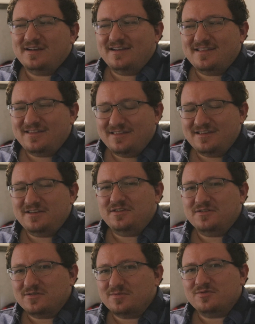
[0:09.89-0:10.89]
I think
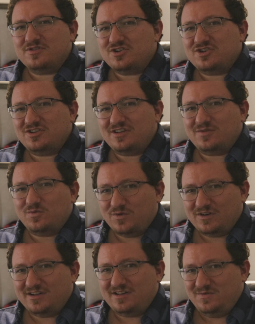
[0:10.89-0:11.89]
you'll appreciate
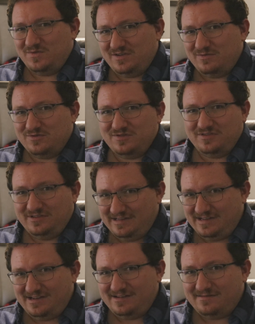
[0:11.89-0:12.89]
why we were
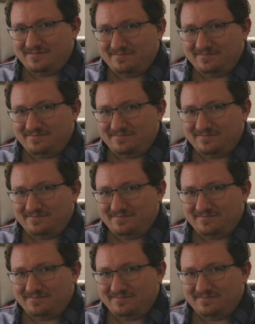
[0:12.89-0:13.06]
delayed.